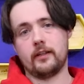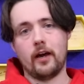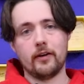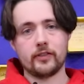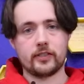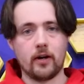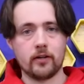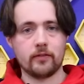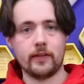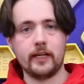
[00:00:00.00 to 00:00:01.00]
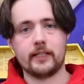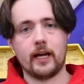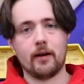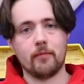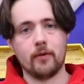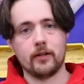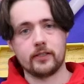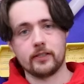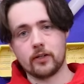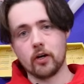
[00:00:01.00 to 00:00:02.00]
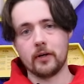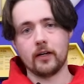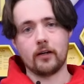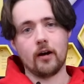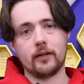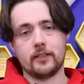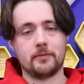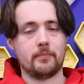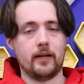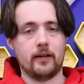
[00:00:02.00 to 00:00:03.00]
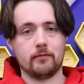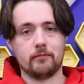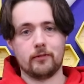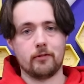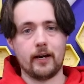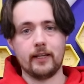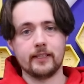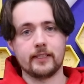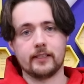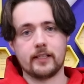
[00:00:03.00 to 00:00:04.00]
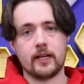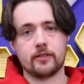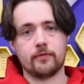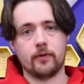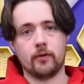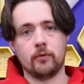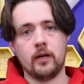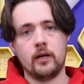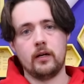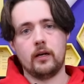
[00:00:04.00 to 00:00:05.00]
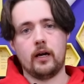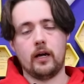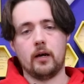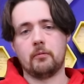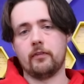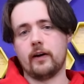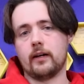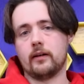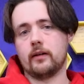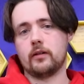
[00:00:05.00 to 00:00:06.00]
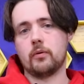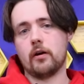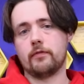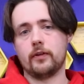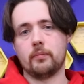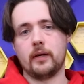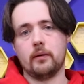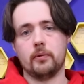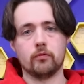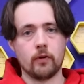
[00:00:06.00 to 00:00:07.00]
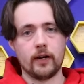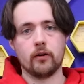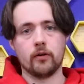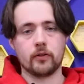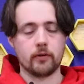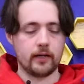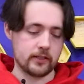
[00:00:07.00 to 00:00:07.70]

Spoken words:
load of stock of these cameras has come and gone. It's been greatly successful. We've had quite a few people reordering,